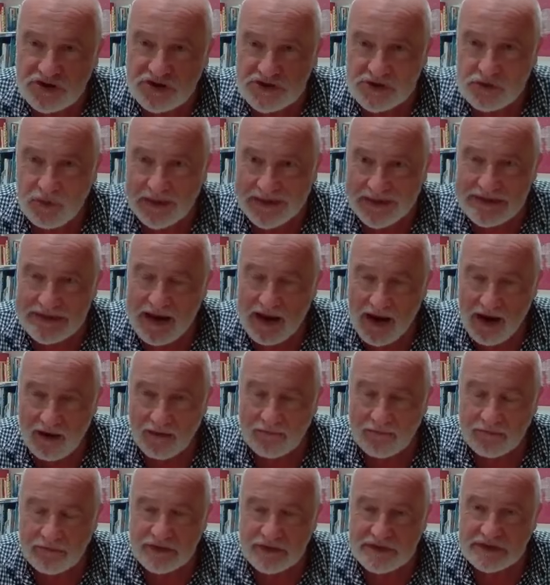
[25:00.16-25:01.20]
strict,
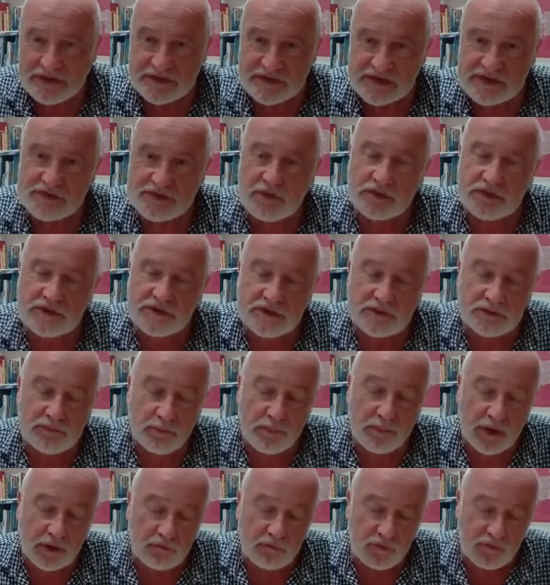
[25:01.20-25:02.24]
arid instruction,
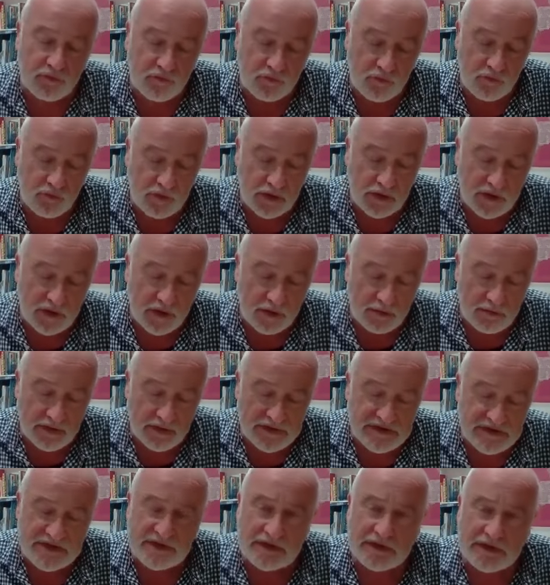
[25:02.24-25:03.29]
but through
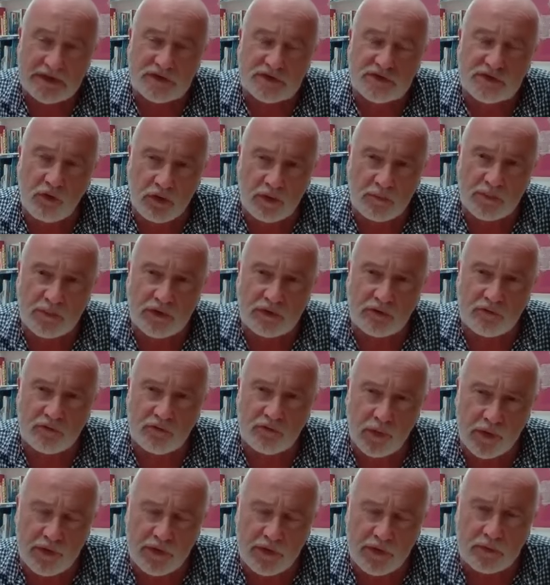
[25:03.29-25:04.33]
encouraging enjoyment of
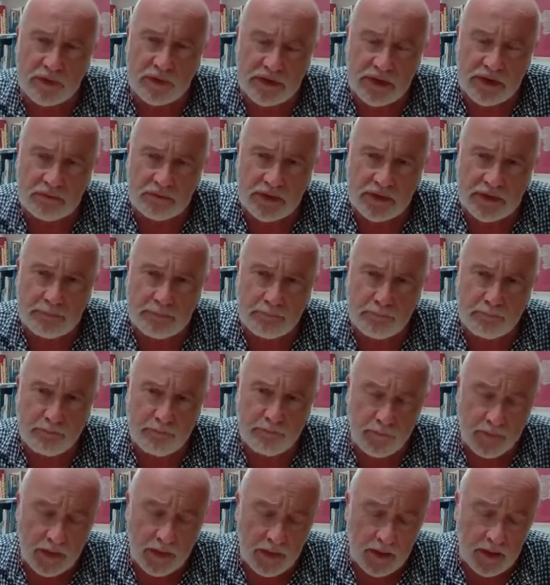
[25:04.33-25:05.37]
what you were doing.
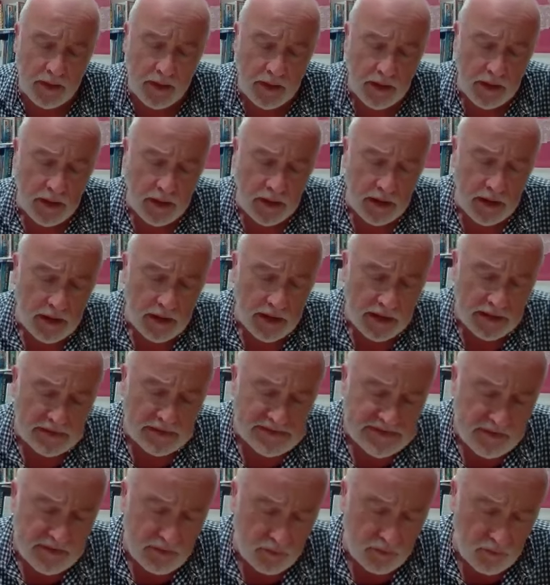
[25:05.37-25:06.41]
And
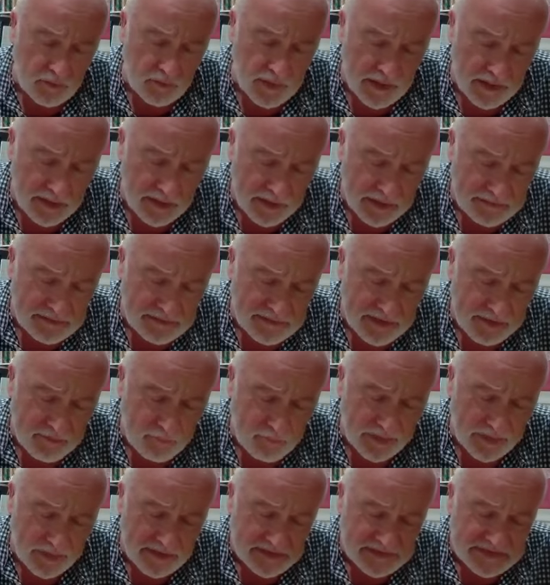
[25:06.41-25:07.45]
so I
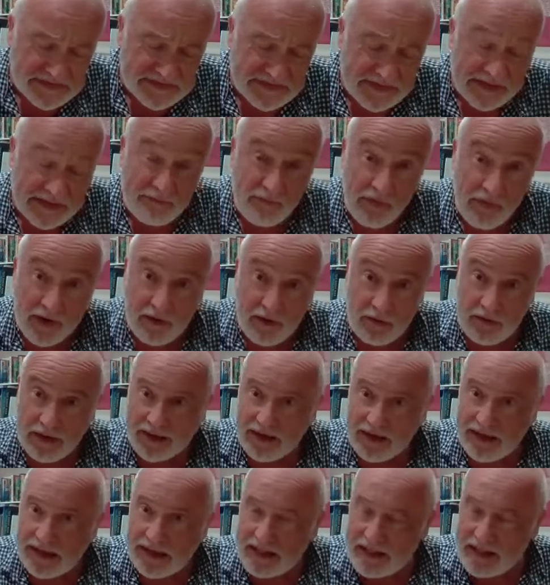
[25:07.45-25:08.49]
think we can see there
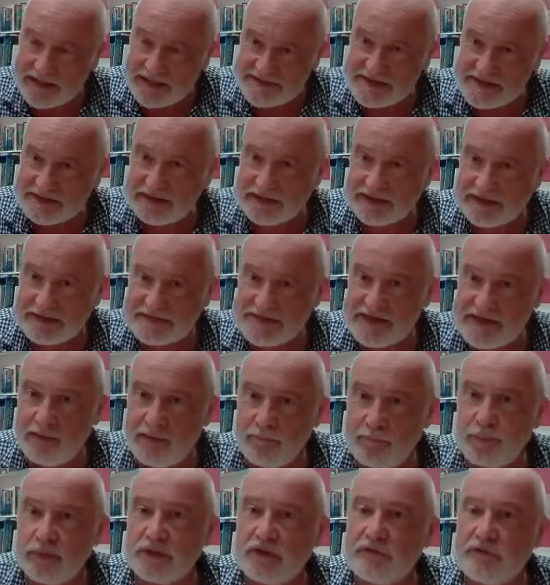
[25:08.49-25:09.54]
a classic
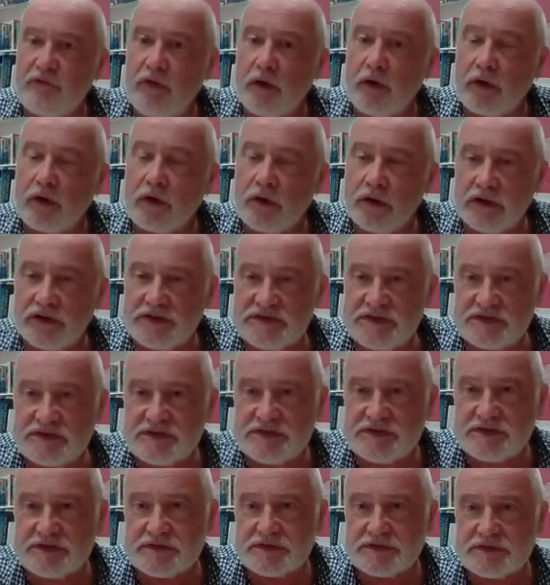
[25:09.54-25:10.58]
example of how
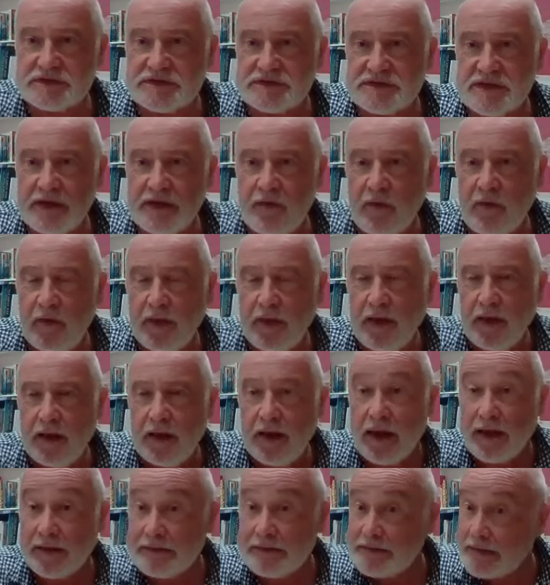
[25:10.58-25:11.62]
Hutcheson's
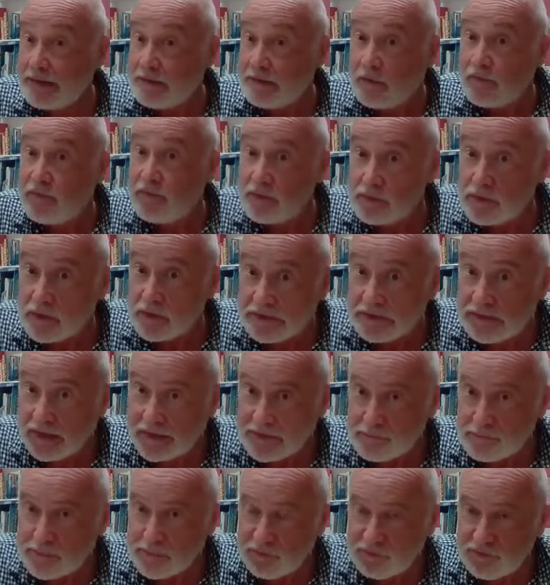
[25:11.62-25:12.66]
and indeed other
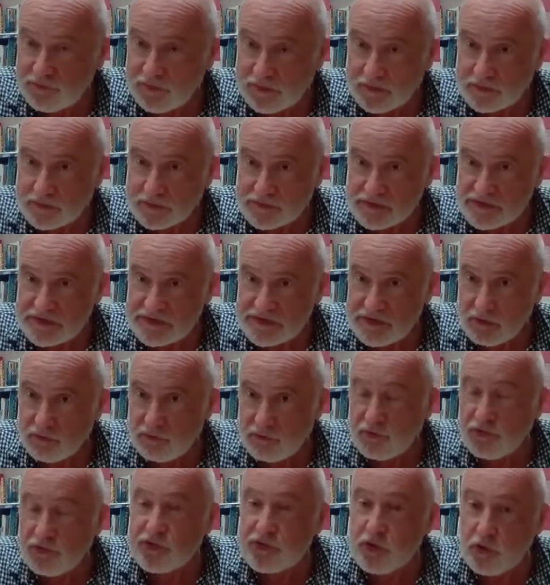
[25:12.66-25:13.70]
Enlightenment thinkers'
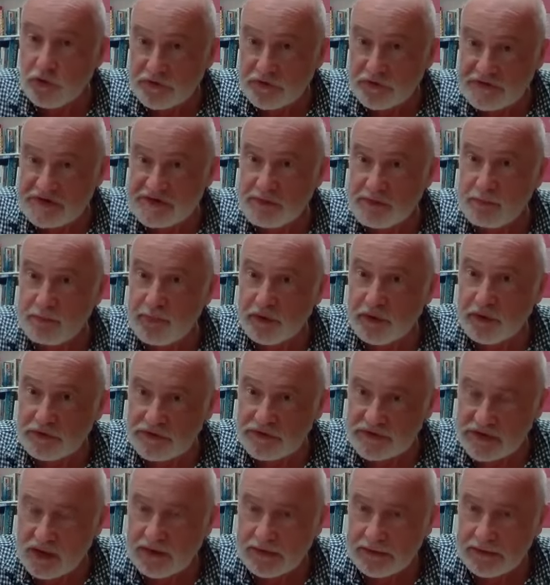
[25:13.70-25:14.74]
thoughts
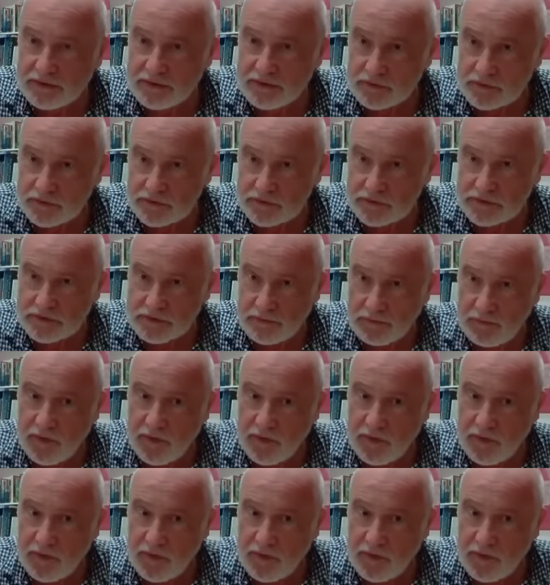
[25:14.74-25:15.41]
about childhood